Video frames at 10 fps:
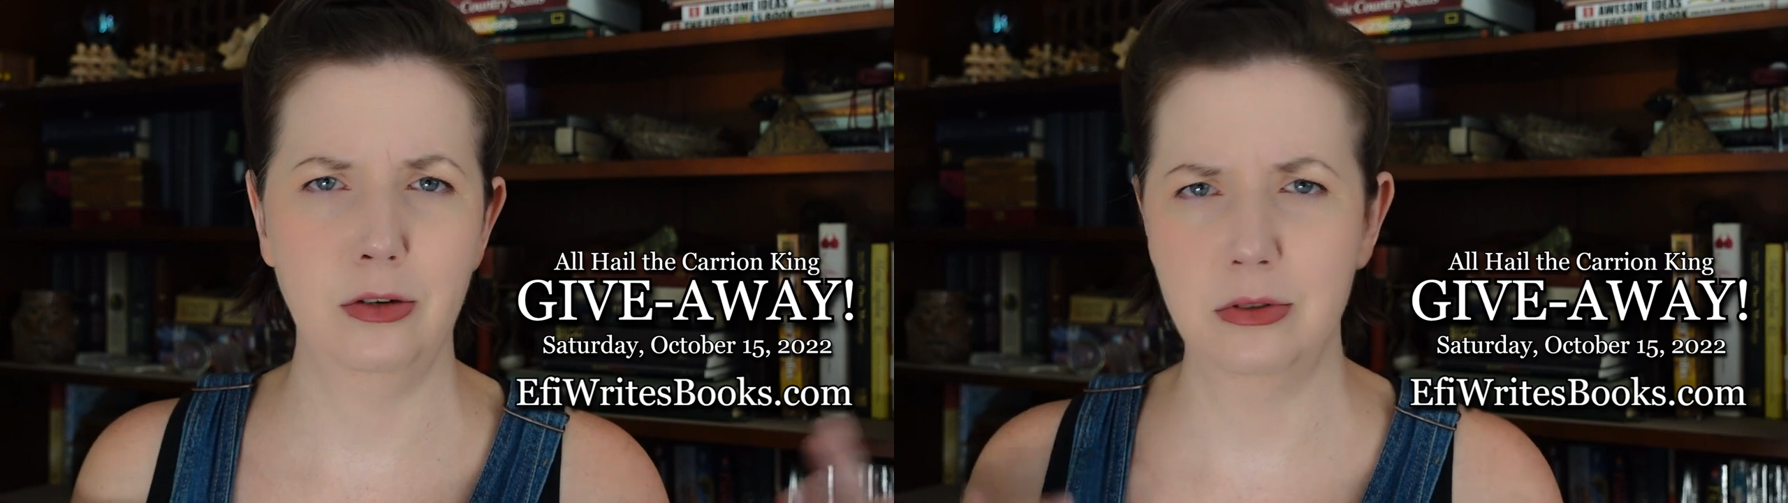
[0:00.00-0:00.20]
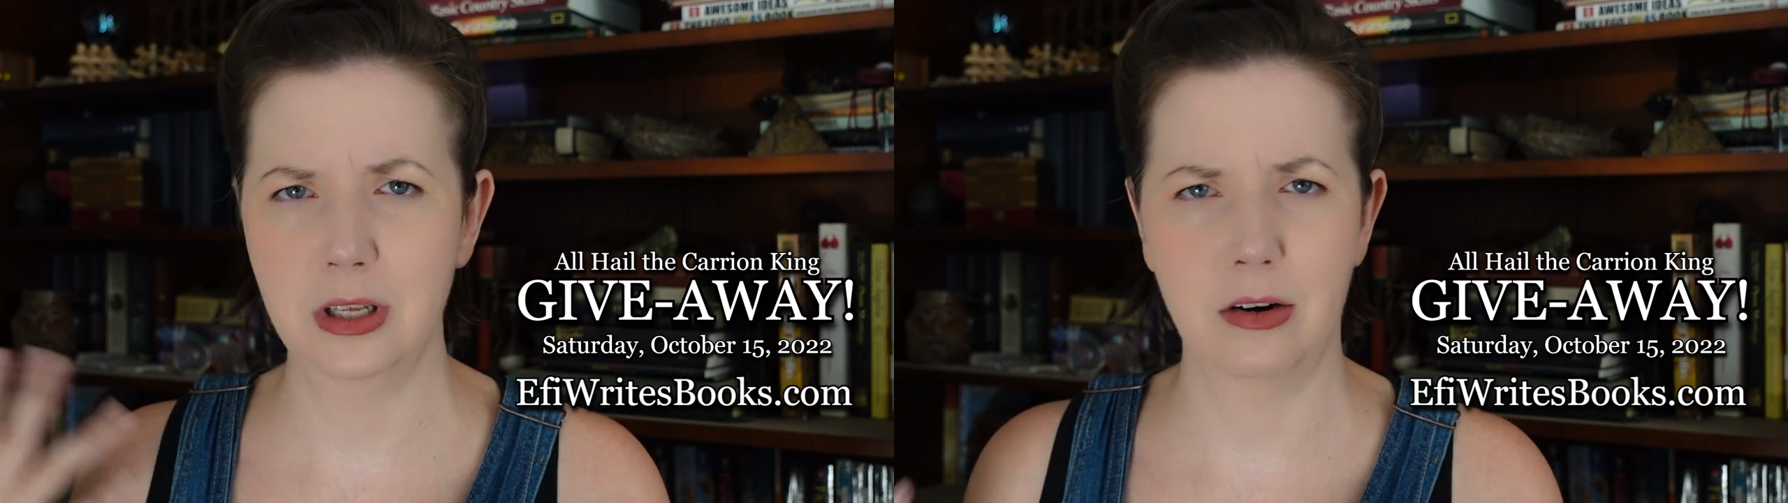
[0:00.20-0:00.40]

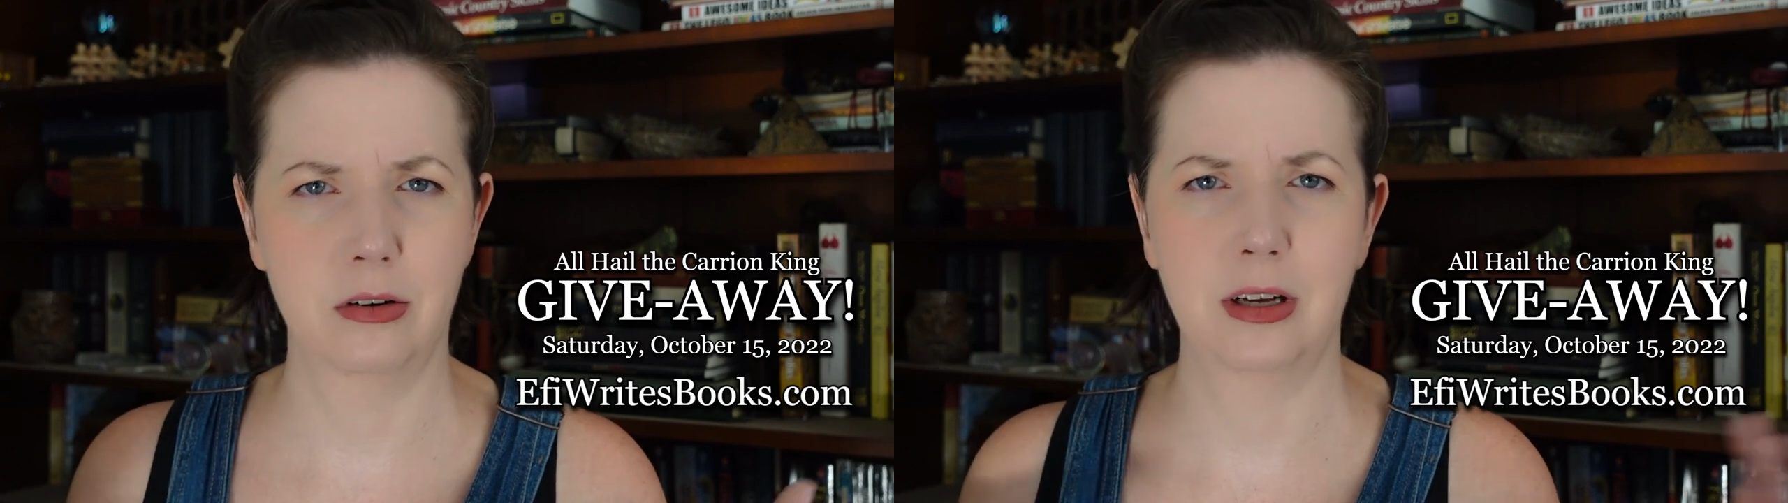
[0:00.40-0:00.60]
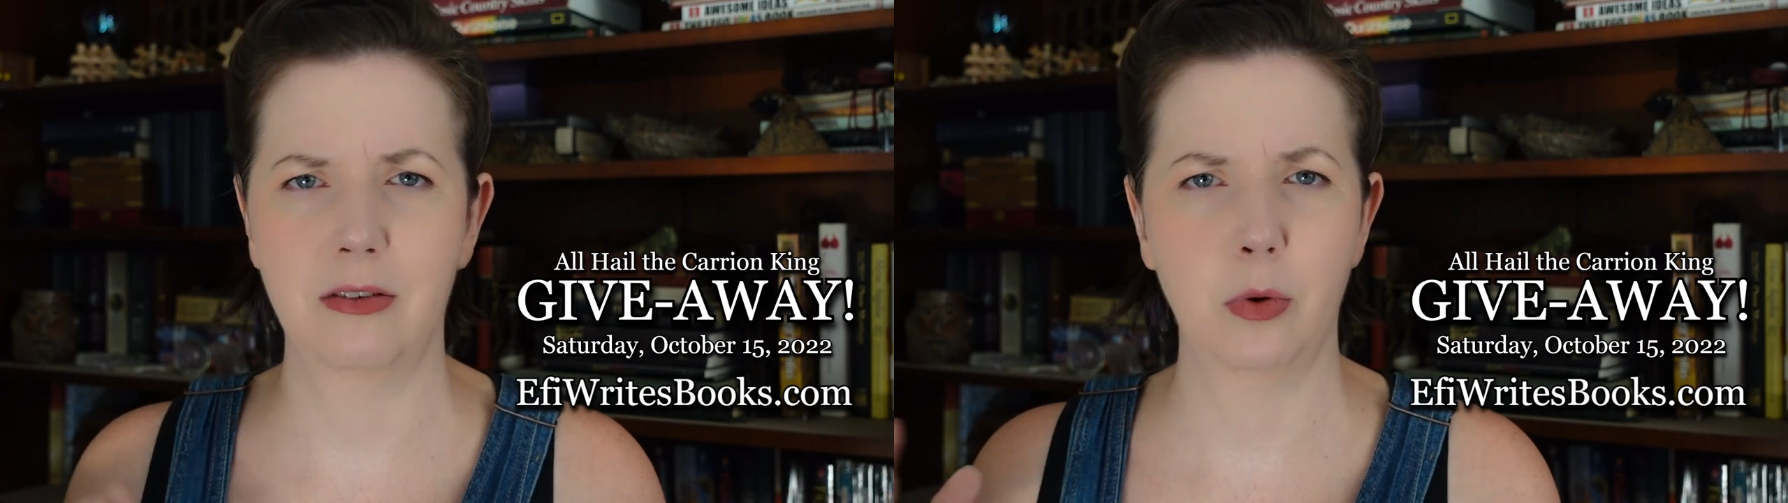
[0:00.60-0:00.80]
newsletter
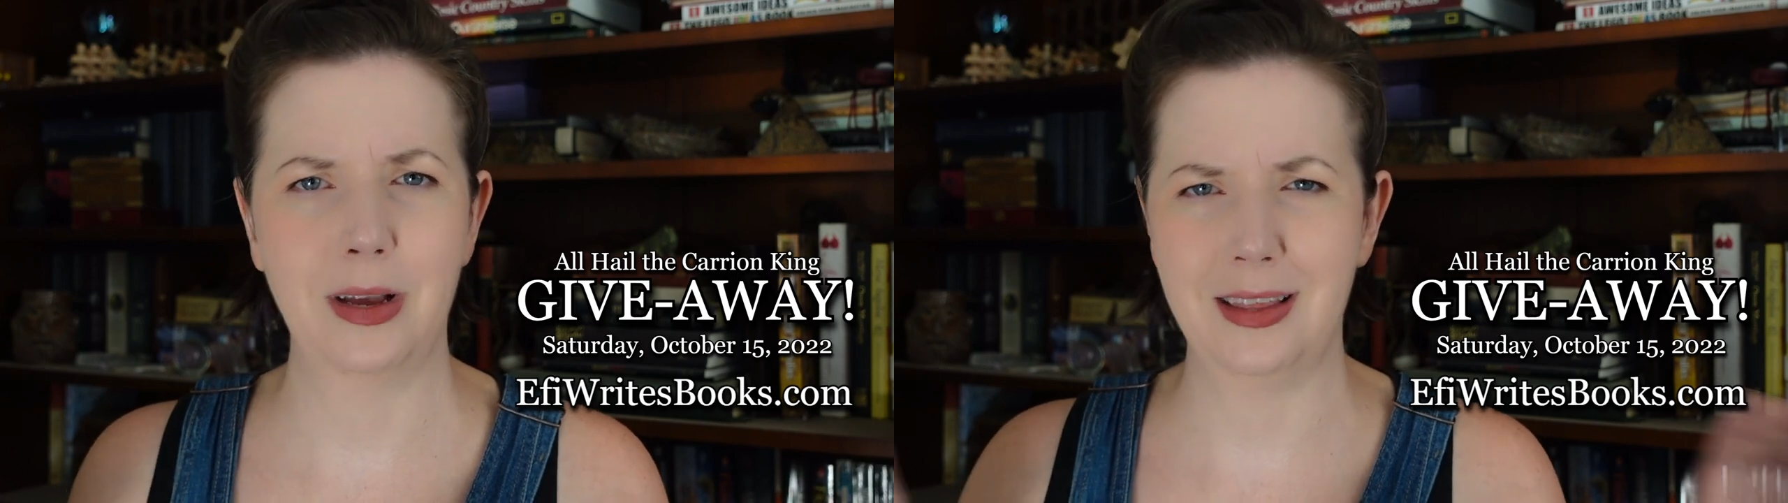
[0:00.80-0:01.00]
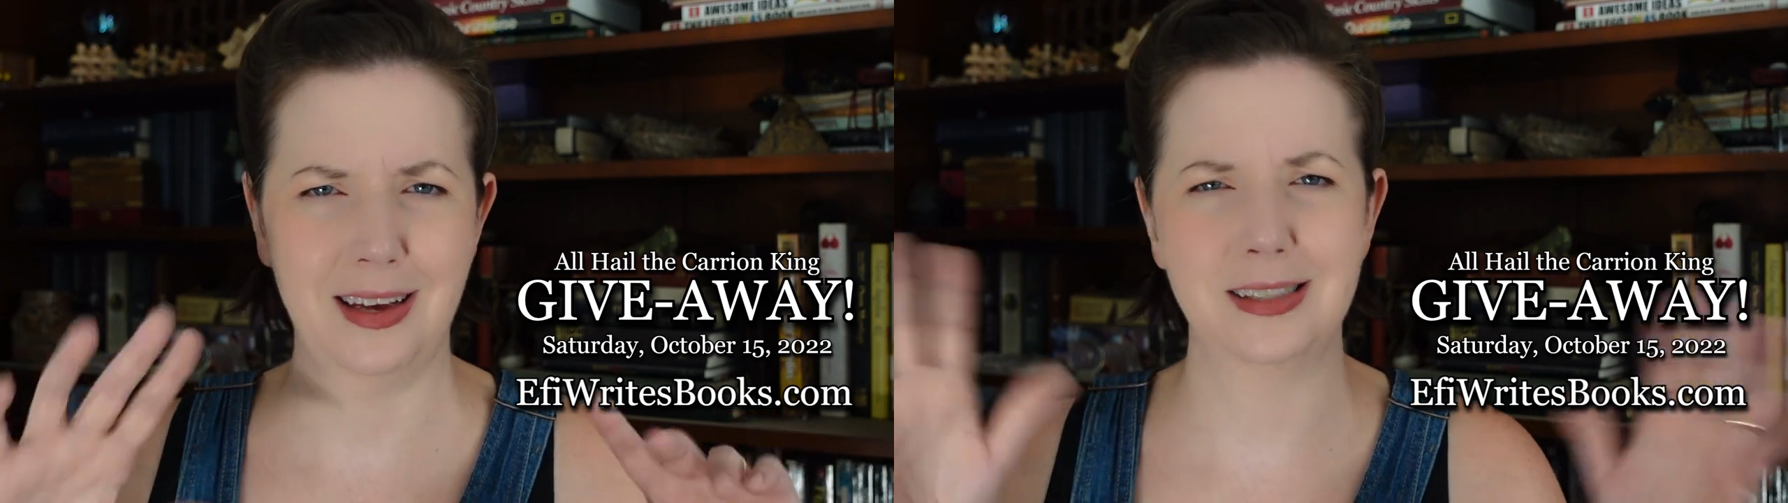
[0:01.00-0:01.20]
giveaway thing.